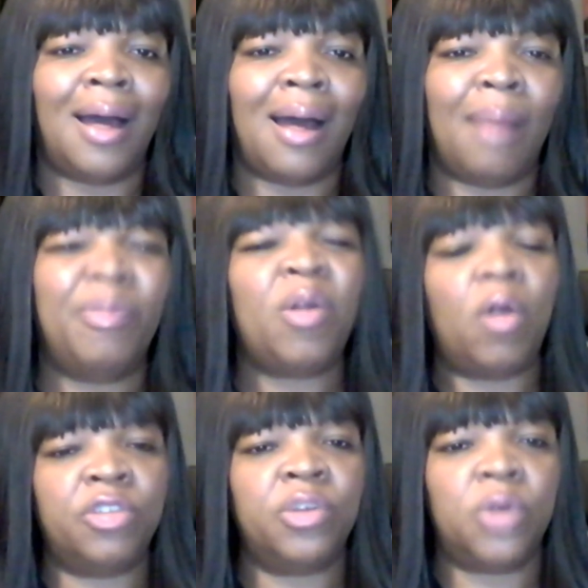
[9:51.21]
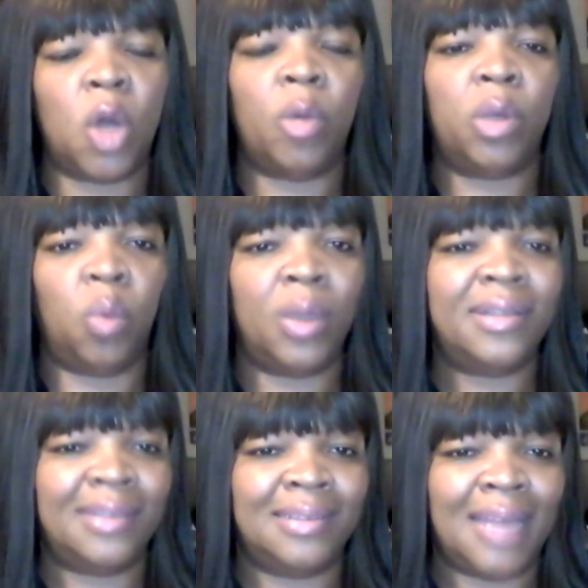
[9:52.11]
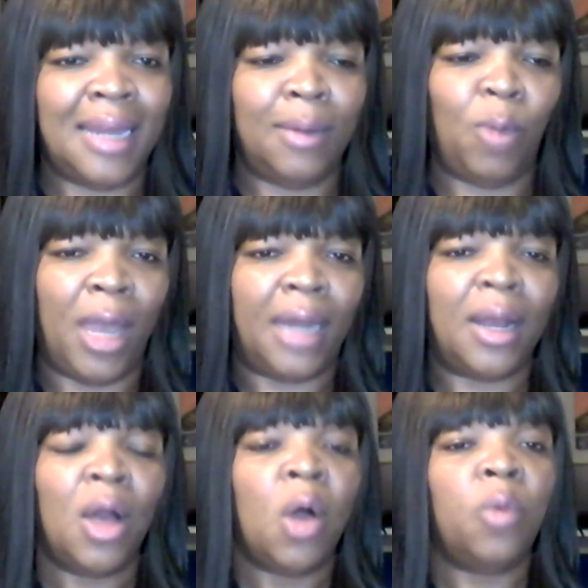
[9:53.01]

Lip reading: but also knowing when to say when.